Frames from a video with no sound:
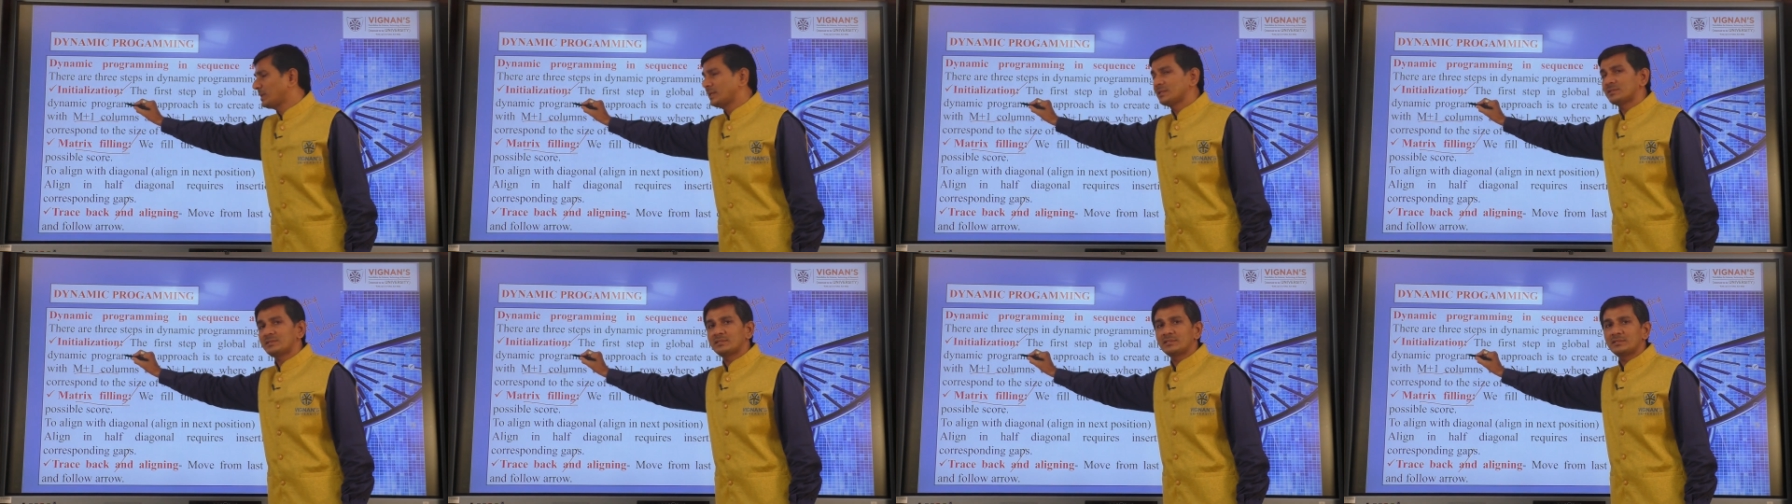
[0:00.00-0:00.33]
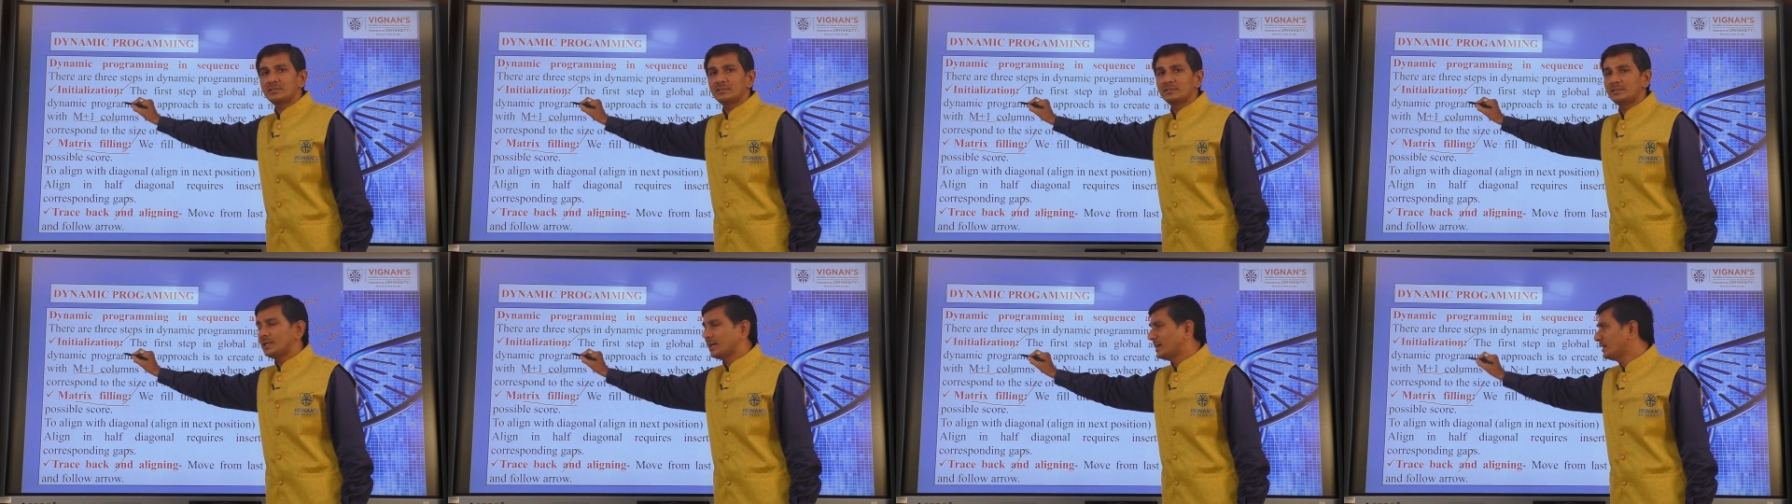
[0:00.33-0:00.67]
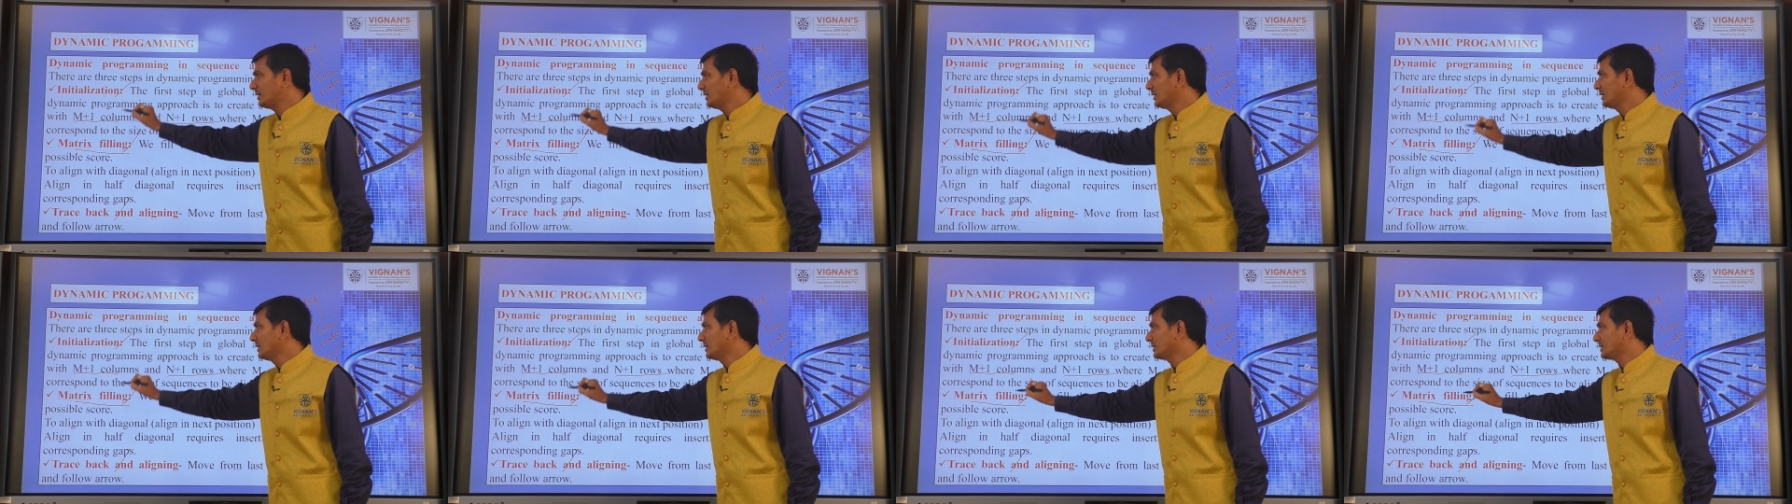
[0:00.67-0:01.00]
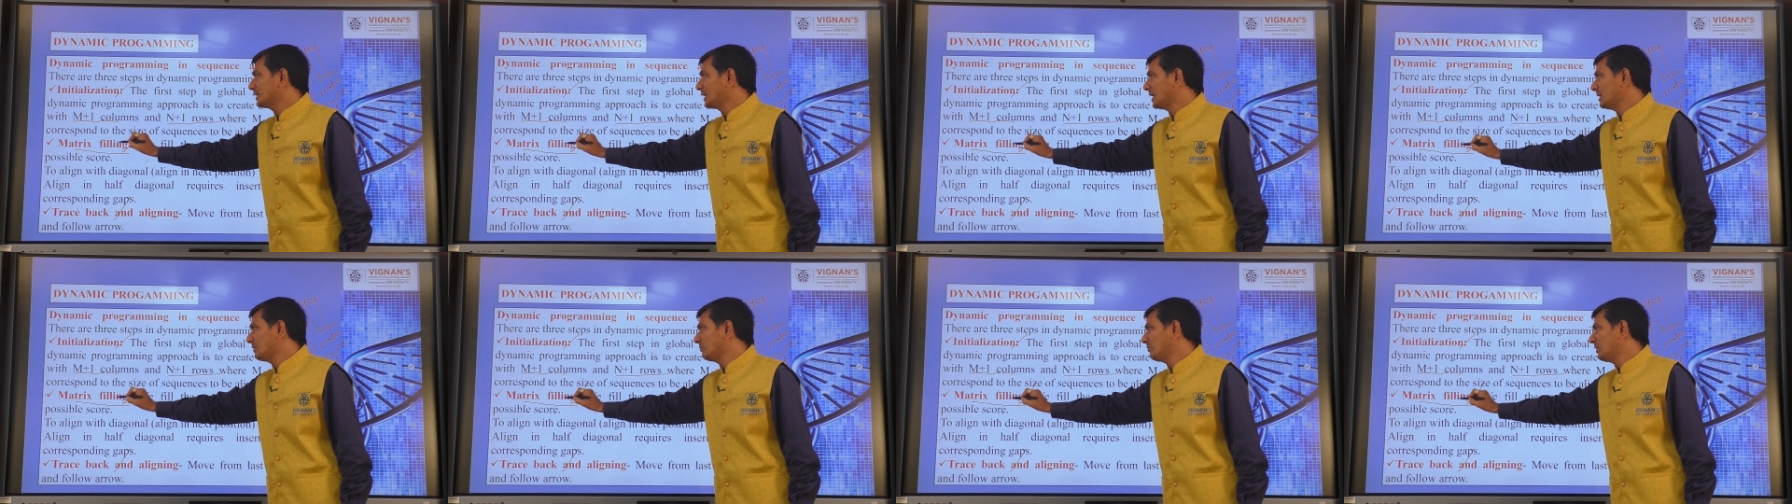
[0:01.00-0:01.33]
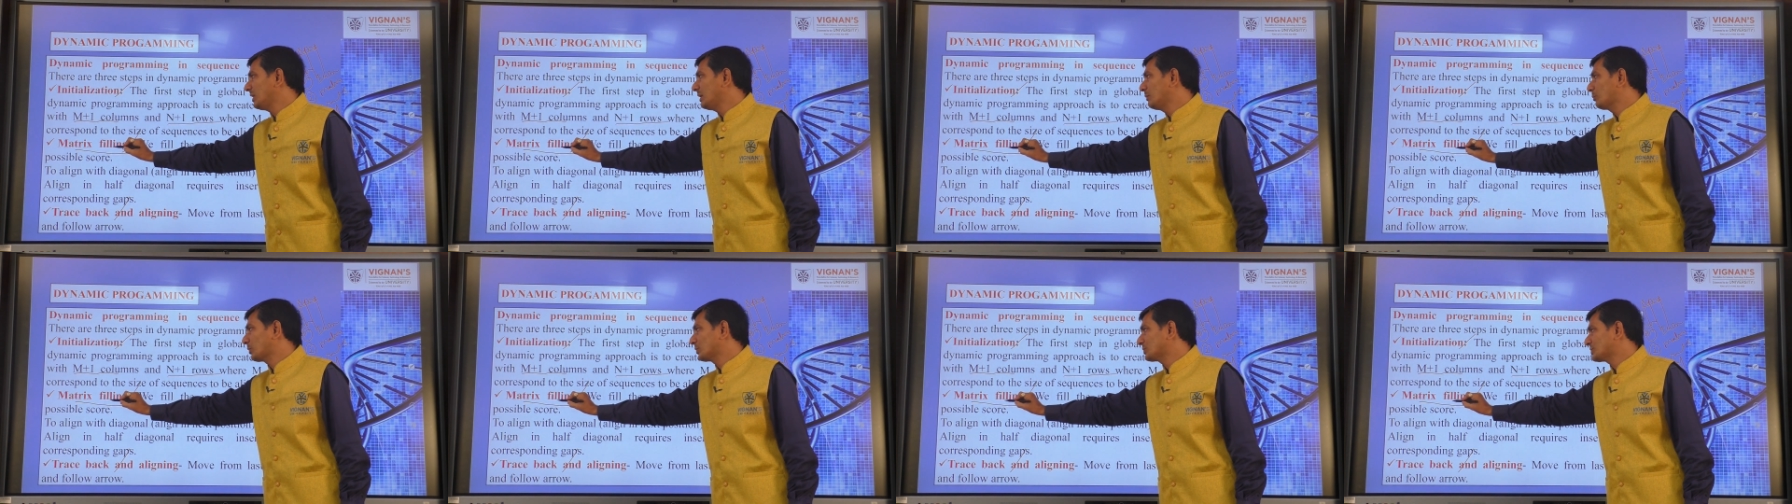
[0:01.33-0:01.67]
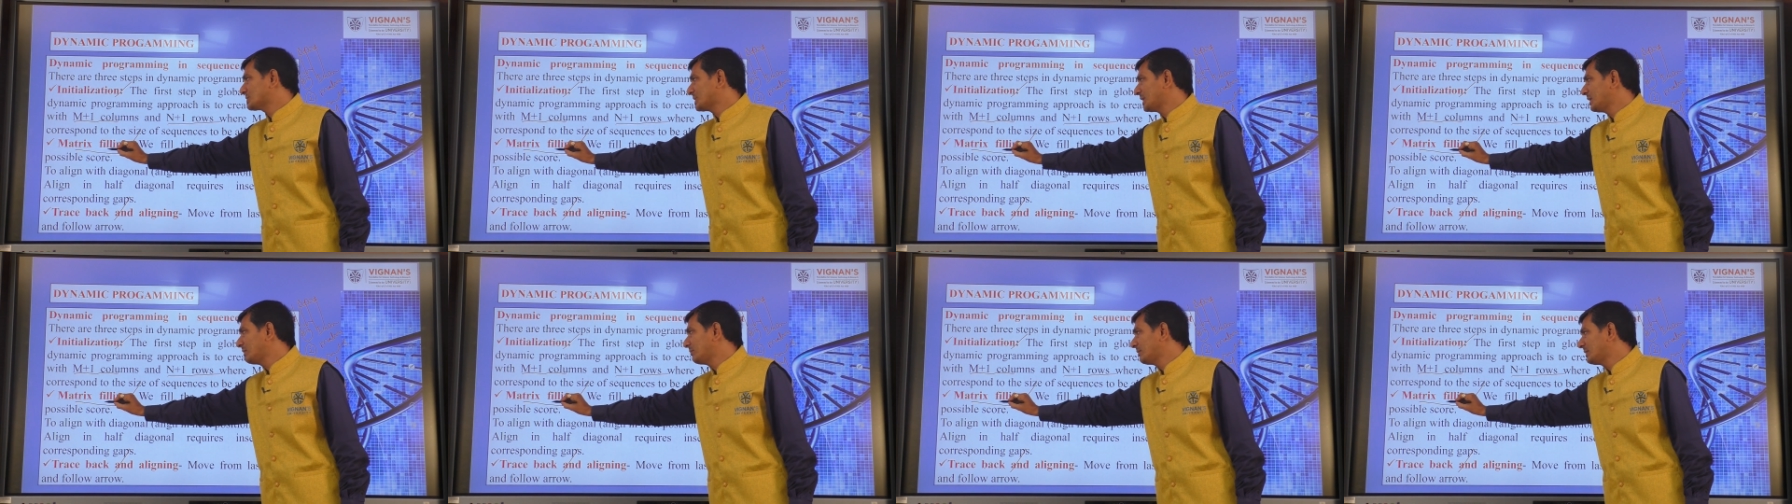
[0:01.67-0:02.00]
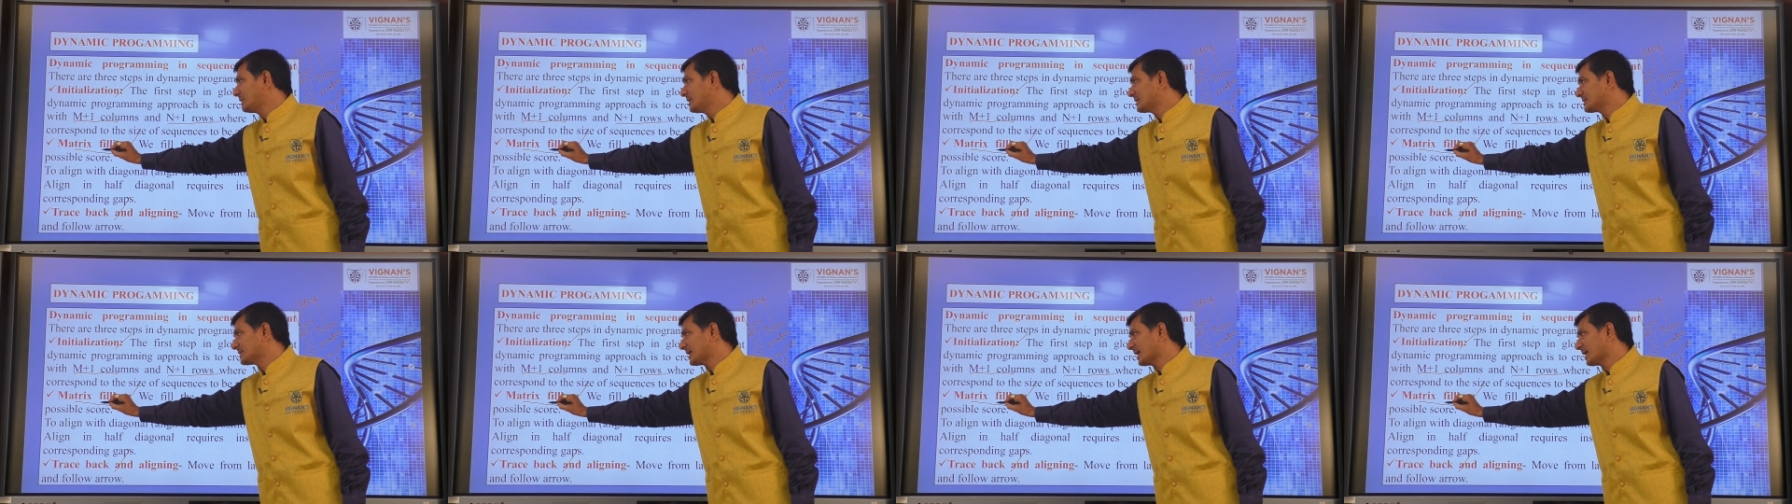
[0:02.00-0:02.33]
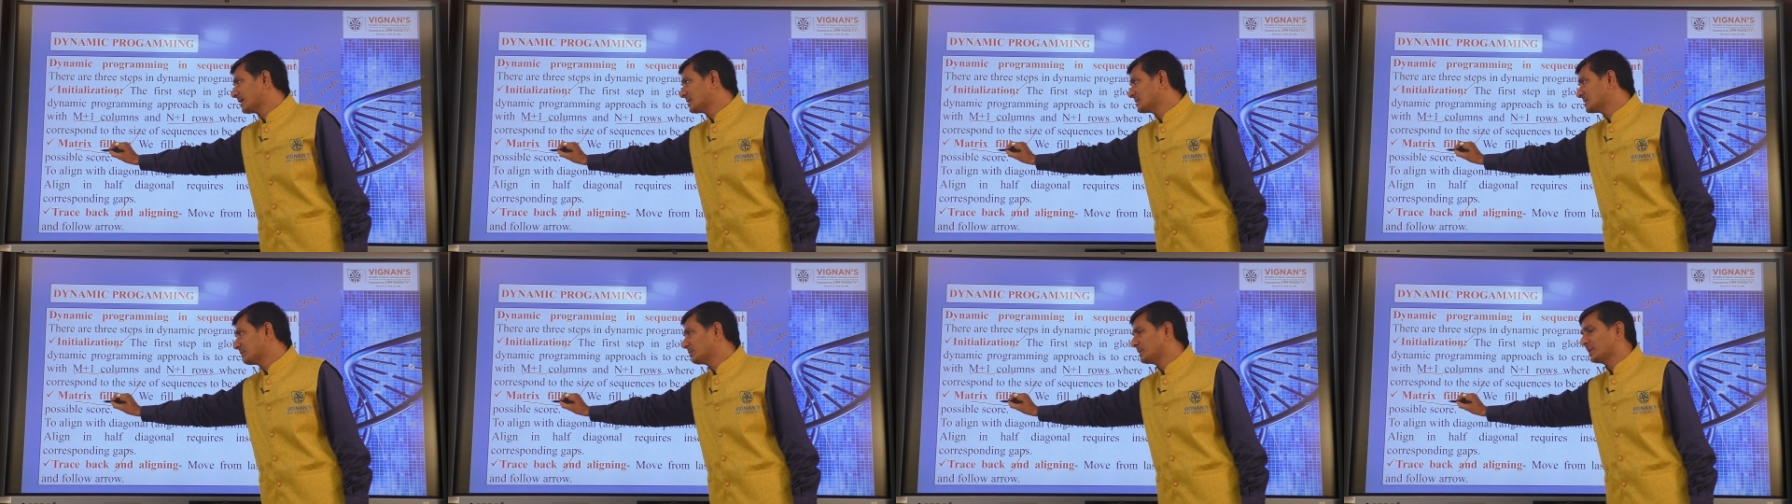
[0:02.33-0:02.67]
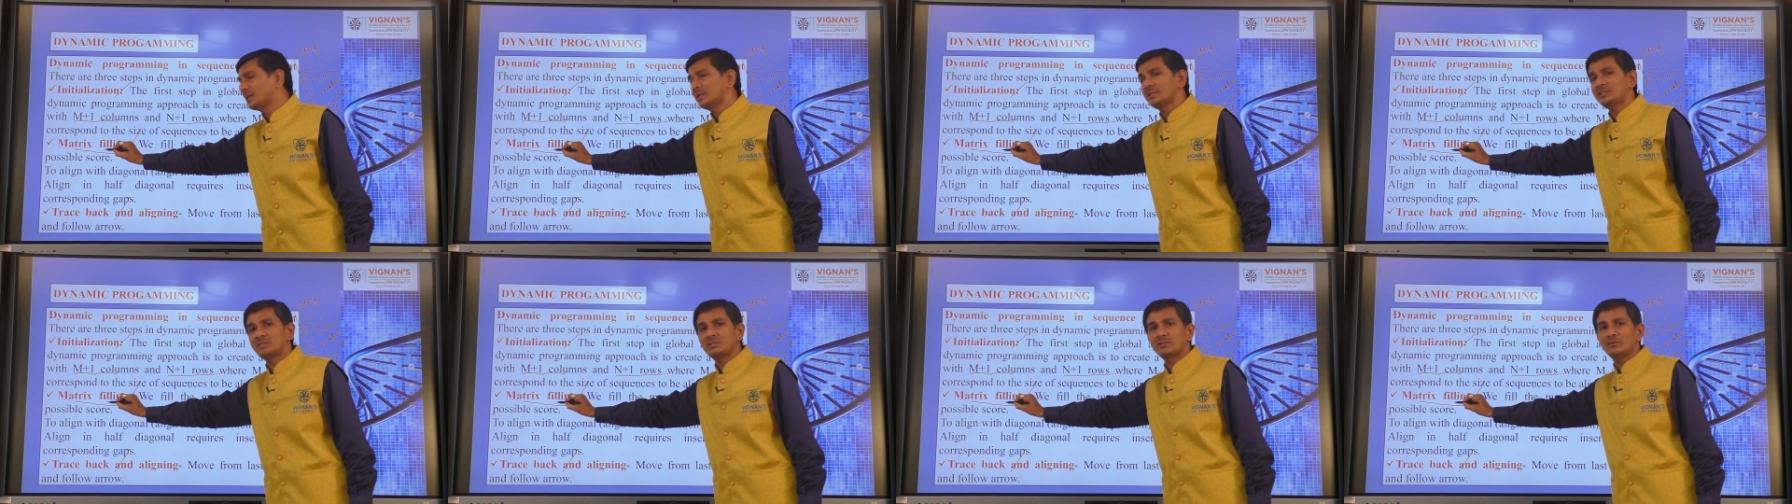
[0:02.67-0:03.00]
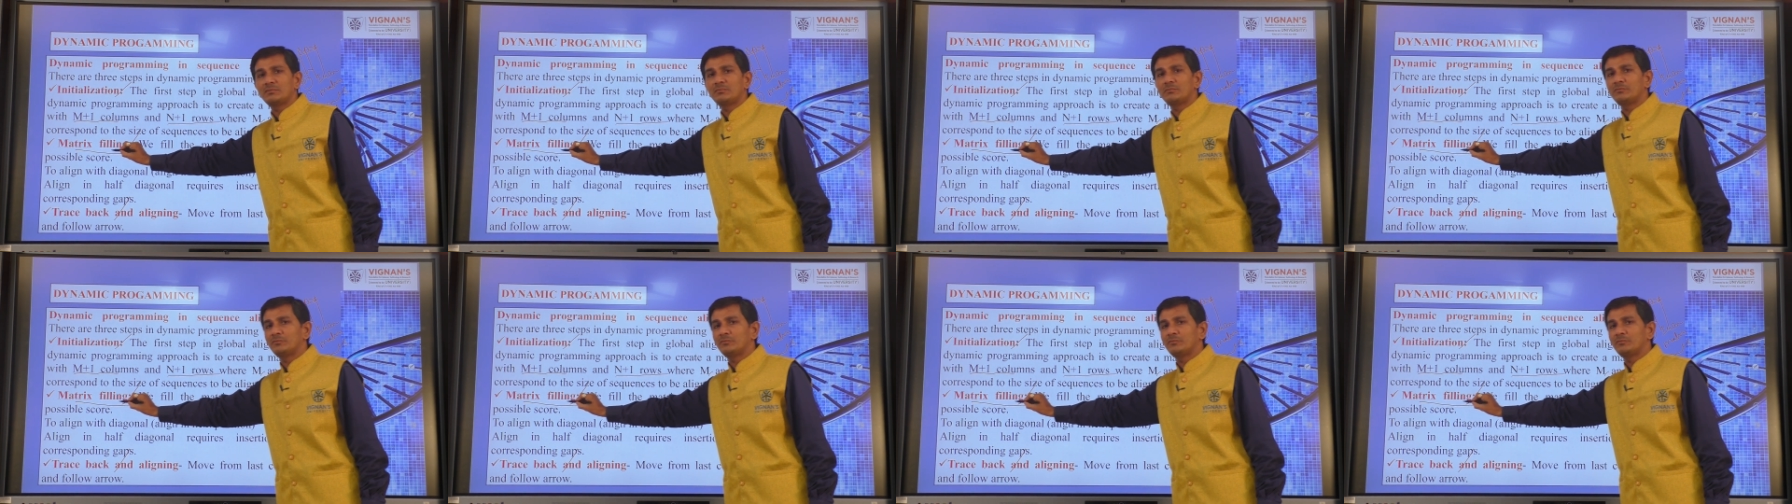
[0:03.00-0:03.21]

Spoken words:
is done, then we will proceed with the second step, that is